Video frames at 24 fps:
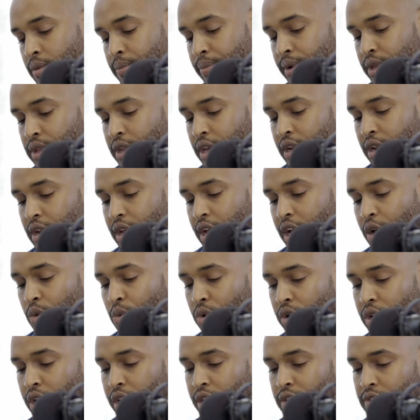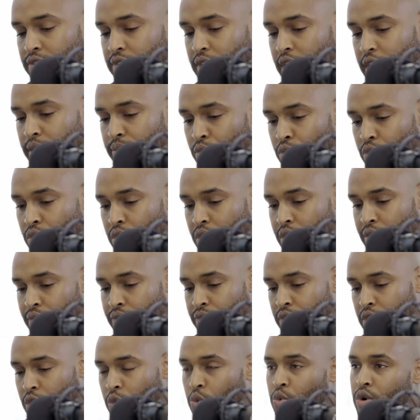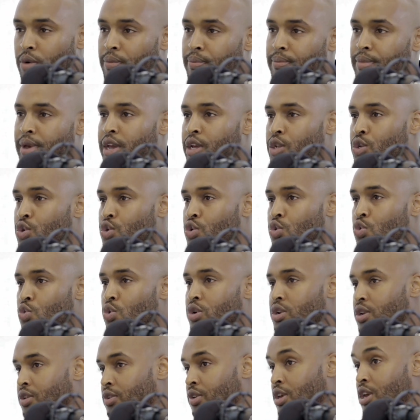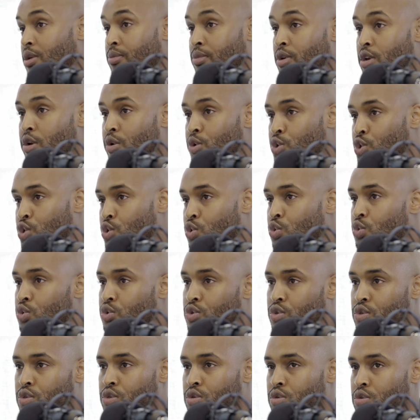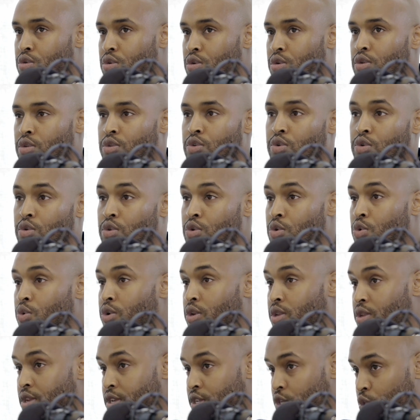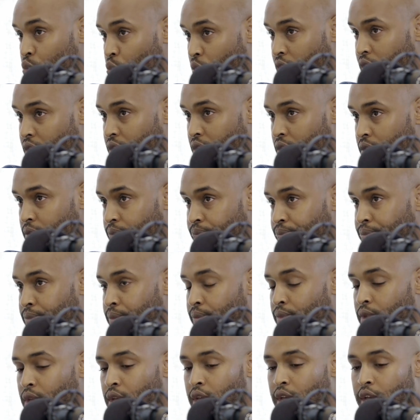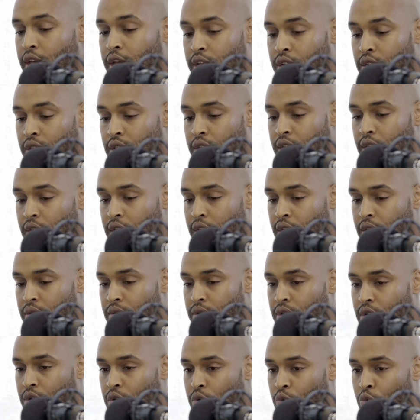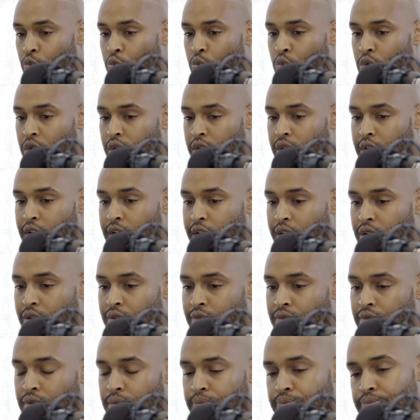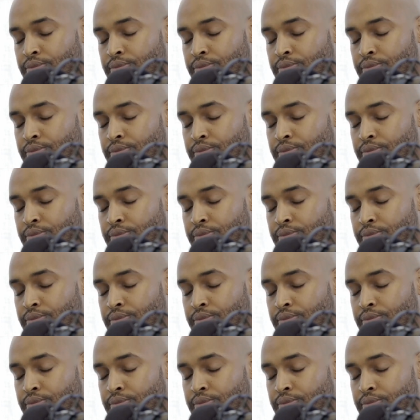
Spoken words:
But then I want to understand more of, you know, what made you and the team here choose to do it this way, and you know, what kind of,